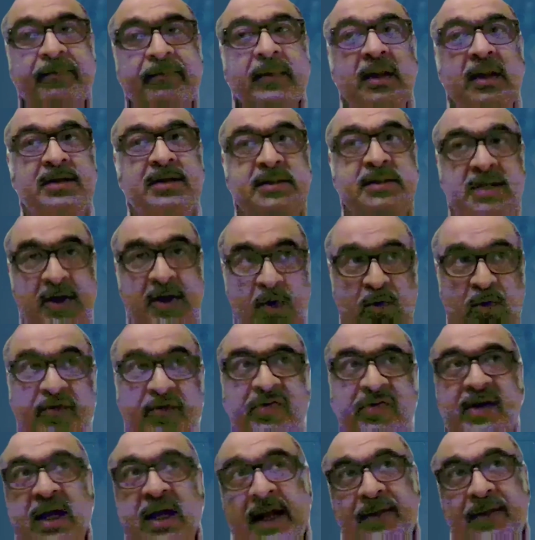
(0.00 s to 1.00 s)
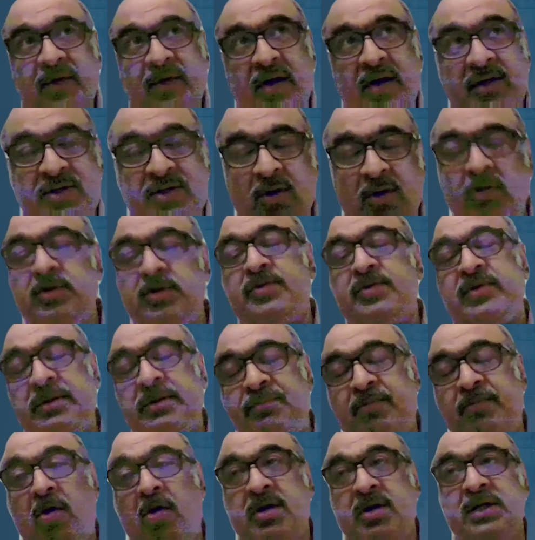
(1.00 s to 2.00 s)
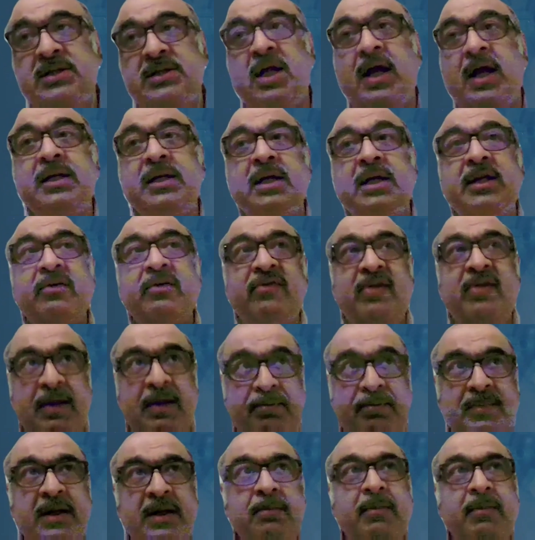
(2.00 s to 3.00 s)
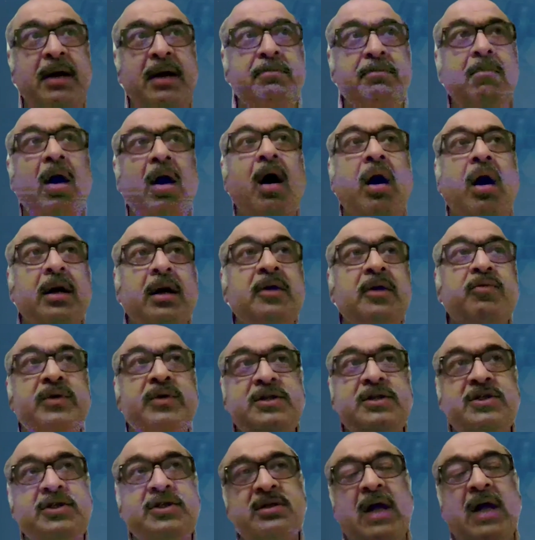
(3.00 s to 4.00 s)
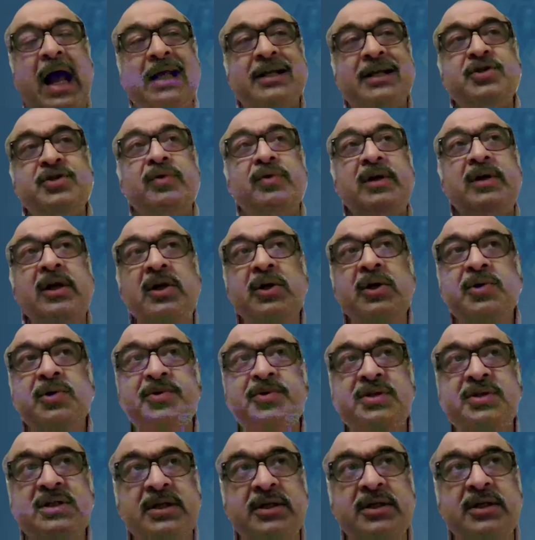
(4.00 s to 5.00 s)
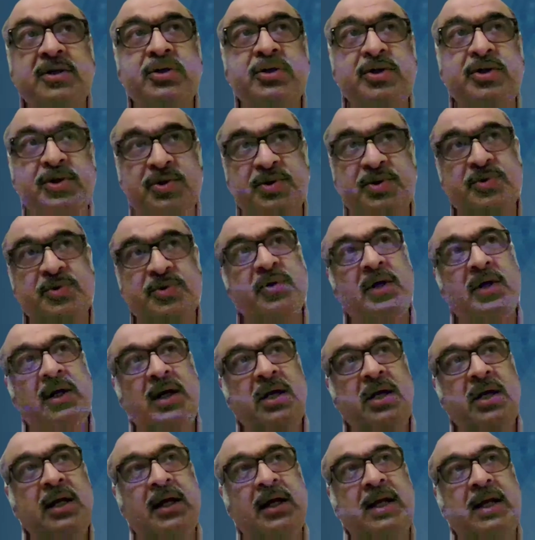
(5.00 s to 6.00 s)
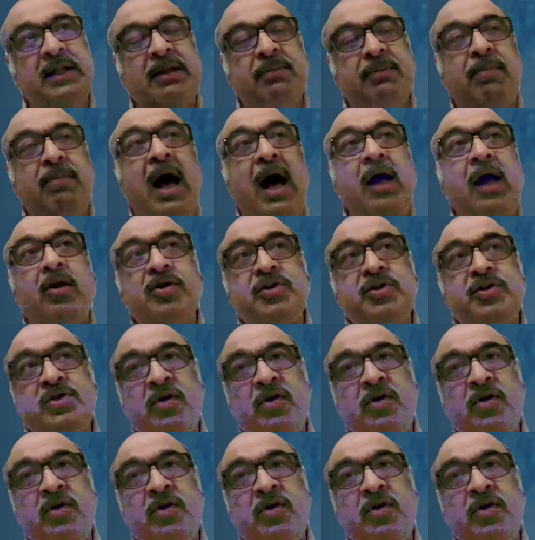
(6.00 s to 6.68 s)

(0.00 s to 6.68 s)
Sanofi. And there is also a product under development by Merck, which actually looks into the biology